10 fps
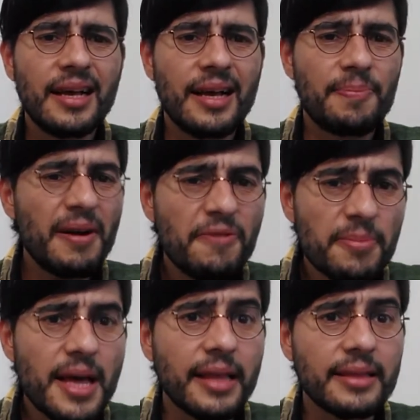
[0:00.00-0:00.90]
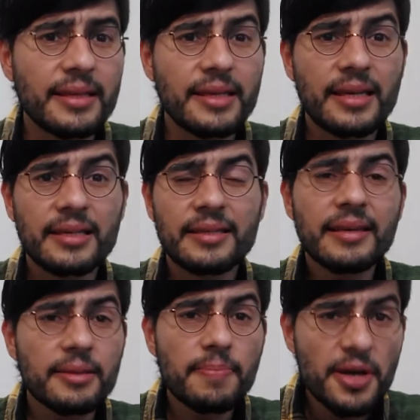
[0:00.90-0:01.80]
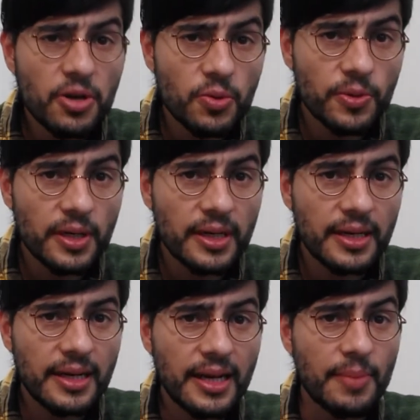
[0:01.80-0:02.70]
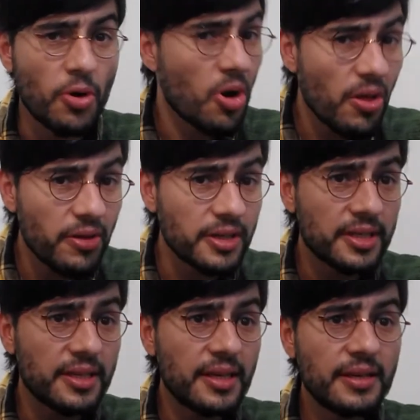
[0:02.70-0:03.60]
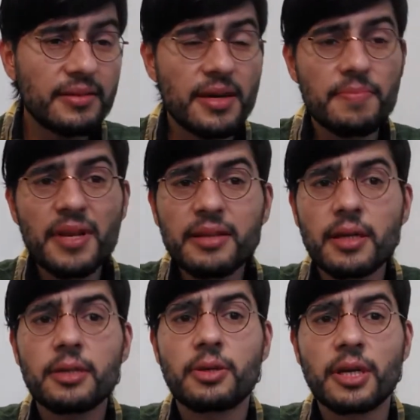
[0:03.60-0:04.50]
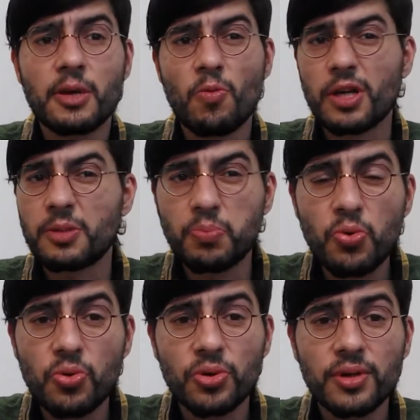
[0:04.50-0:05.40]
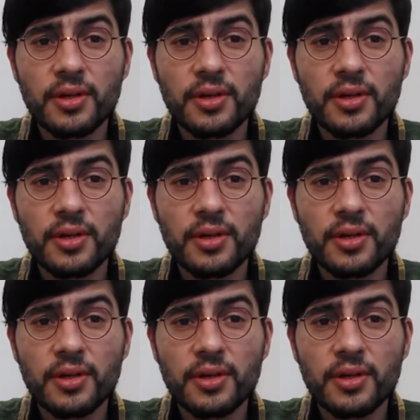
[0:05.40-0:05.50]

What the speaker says: Apart from that, as stated by Orwell, among others, their military training was poor,